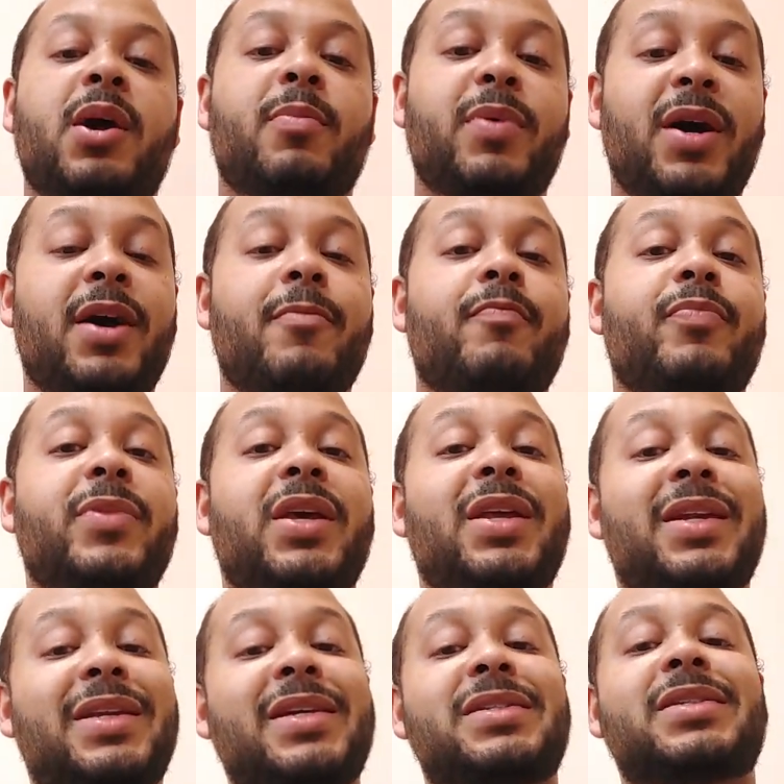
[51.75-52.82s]
But in
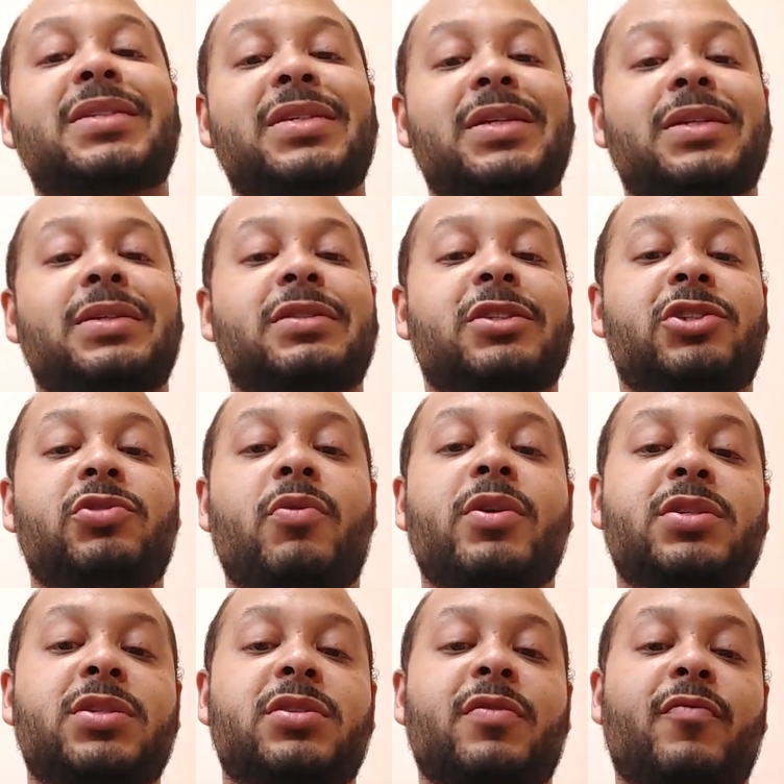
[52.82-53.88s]
addition to the
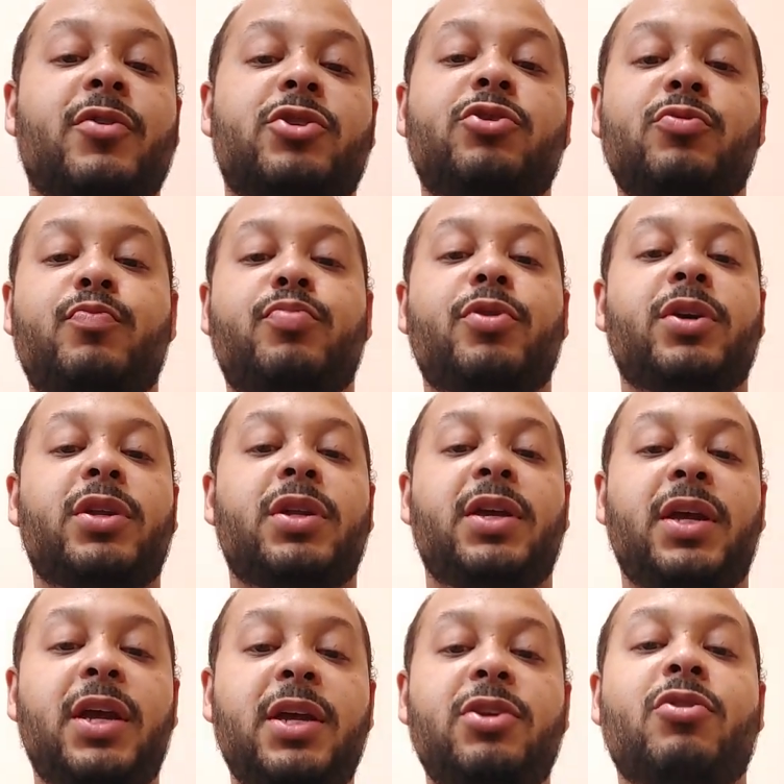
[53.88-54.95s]
choices of what you put
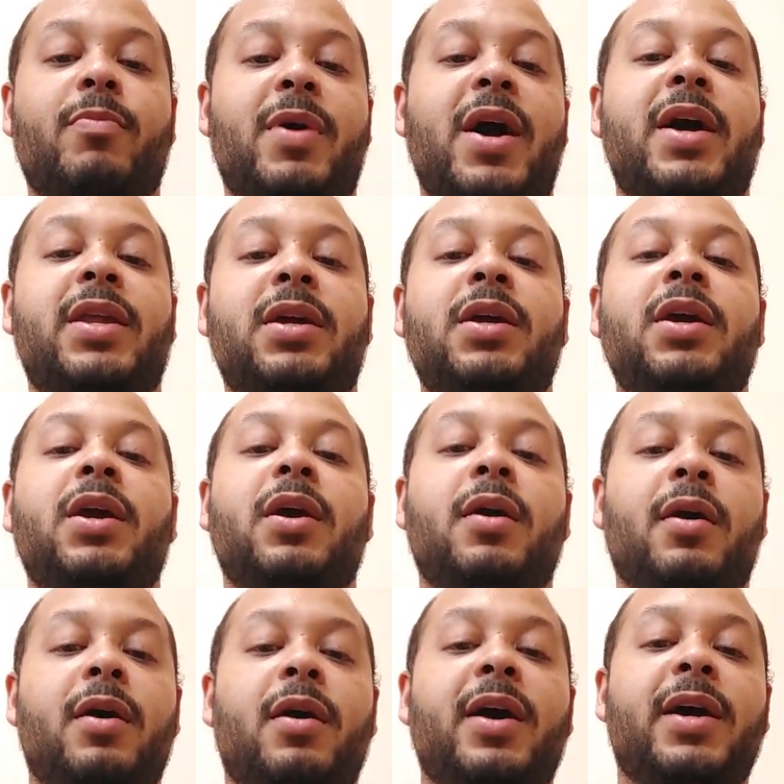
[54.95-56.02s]
in your body,
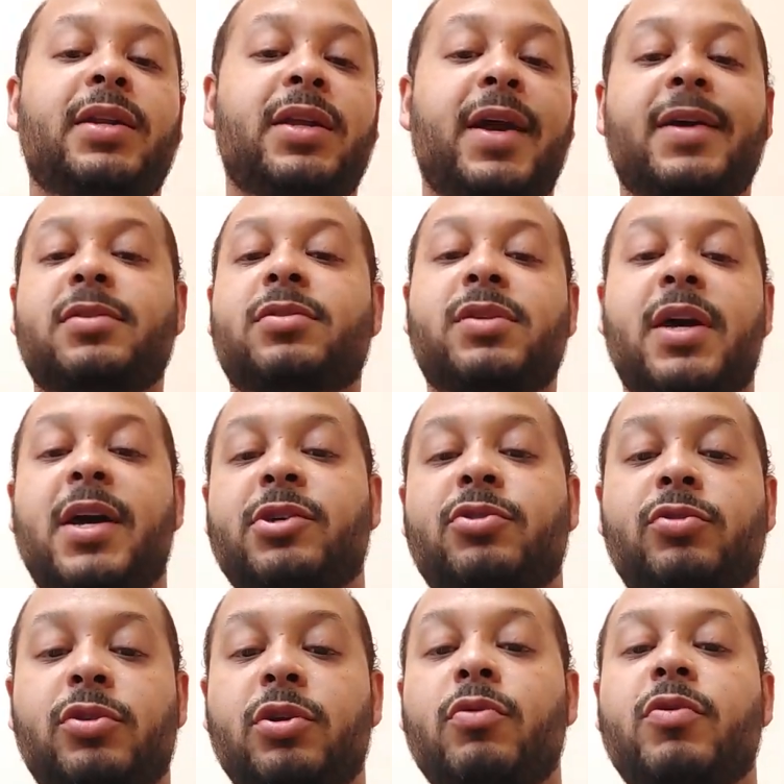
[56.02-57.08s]
and the exercise
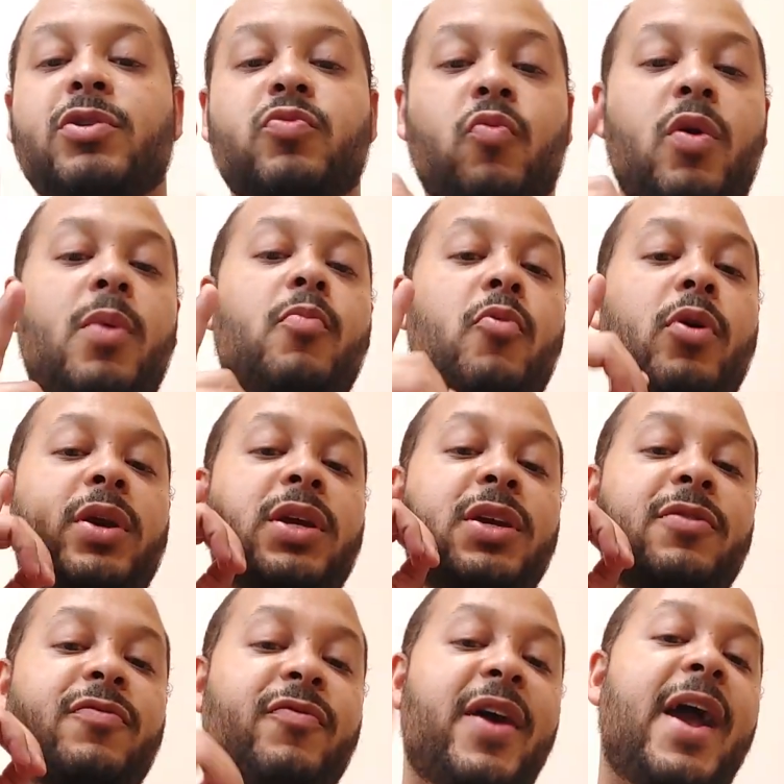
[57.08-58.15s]
you do is one more
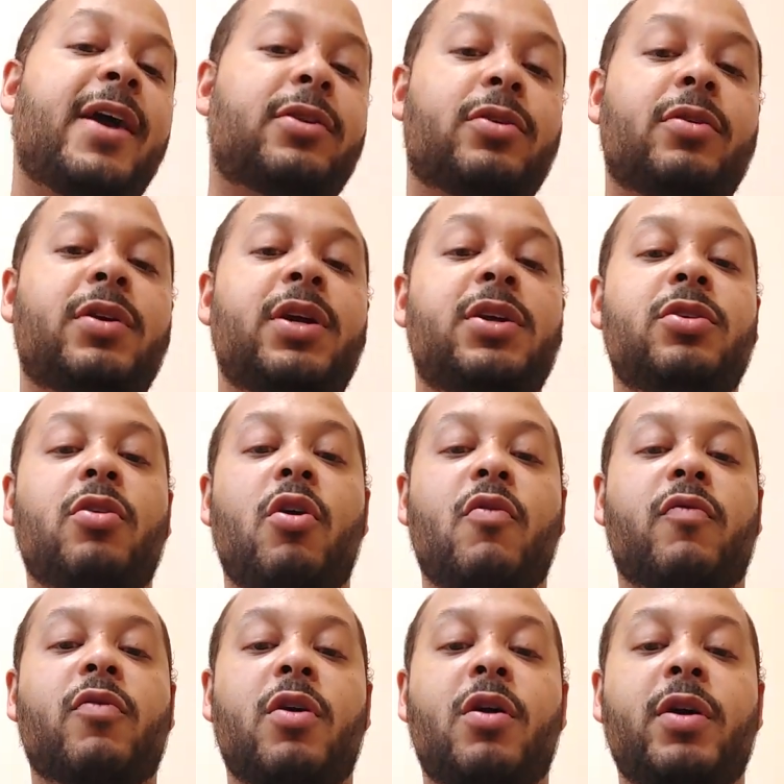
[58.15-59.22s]
key factor in your
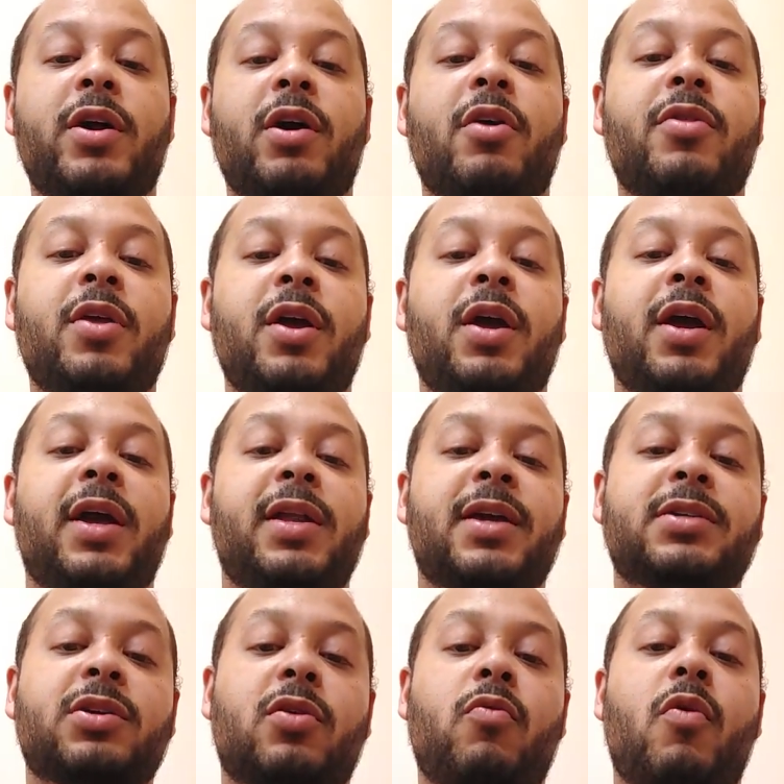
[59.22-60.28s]
overall health, and
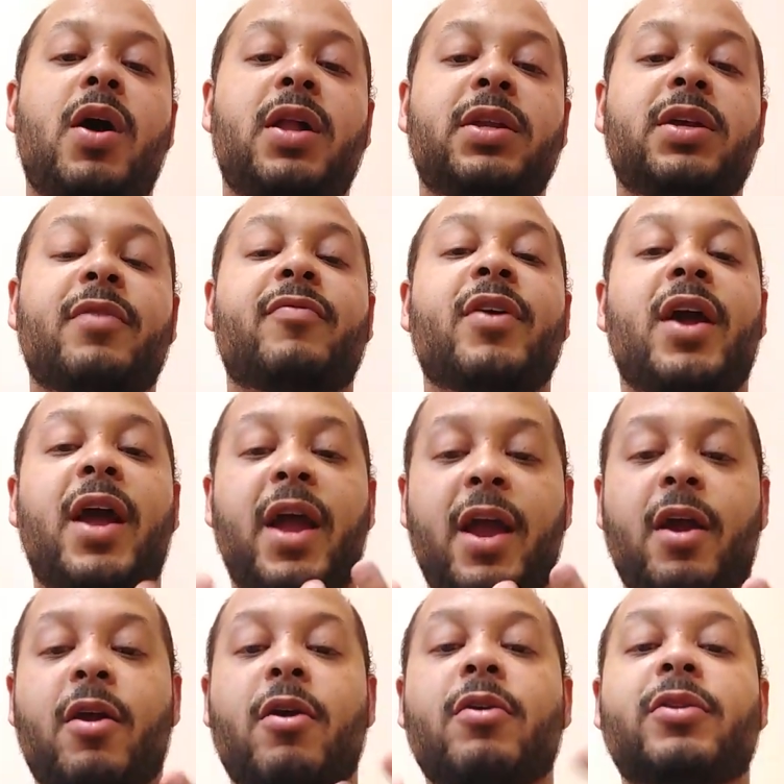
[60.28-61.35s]
that's the quality of the
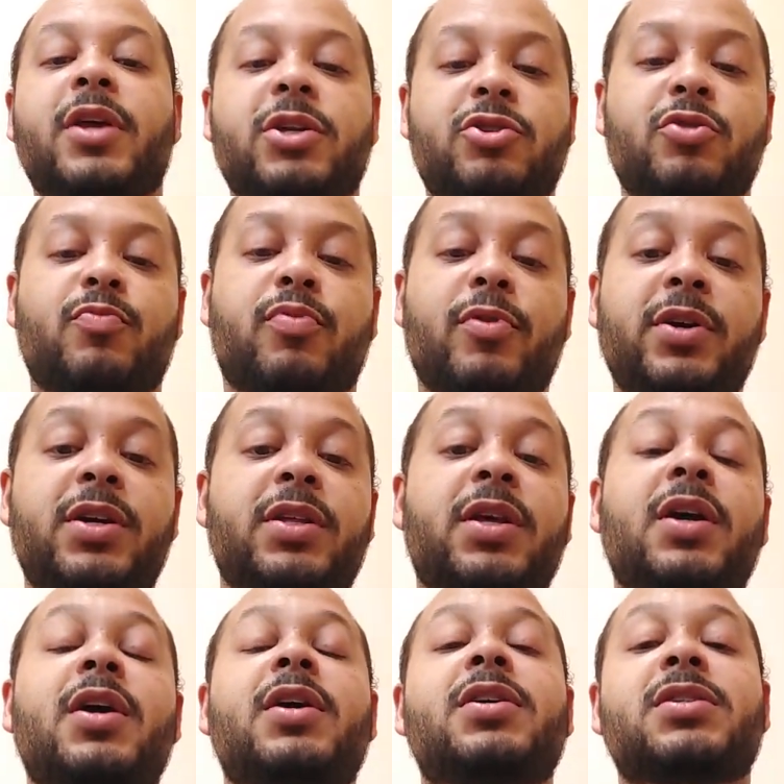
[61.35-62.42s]
air that you breathe.
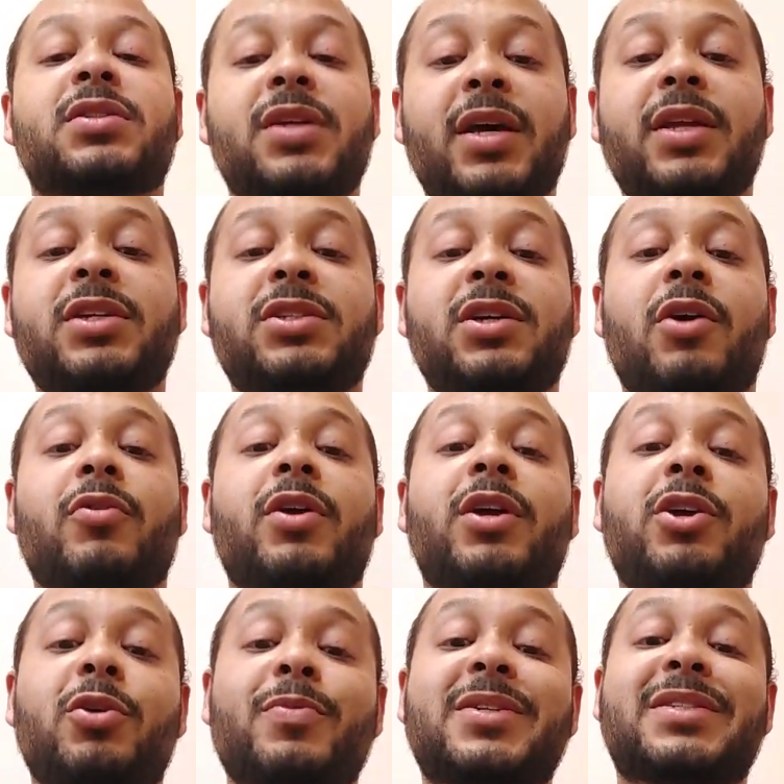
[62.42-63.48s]
Studies show that
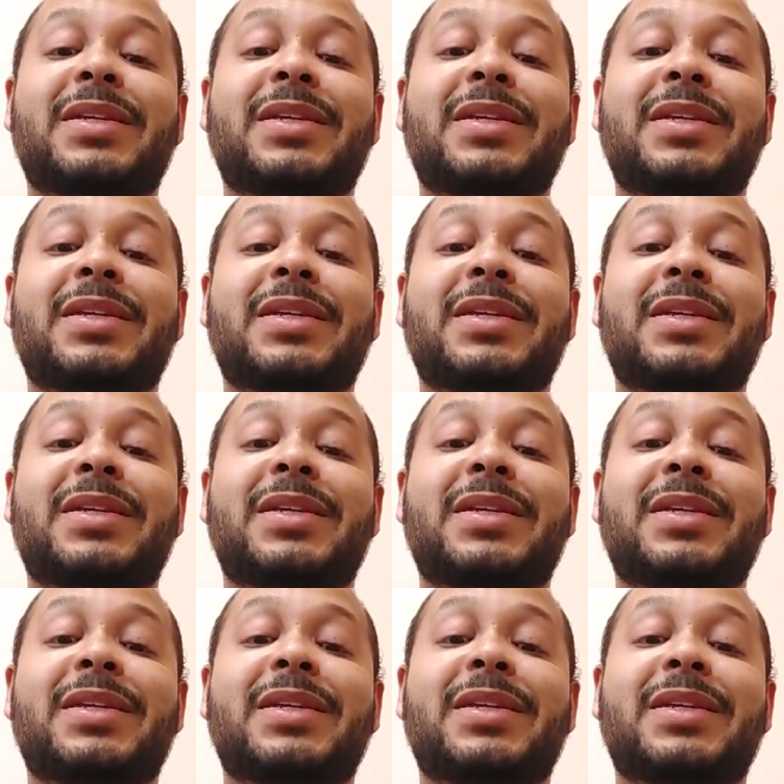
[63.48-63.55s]
humans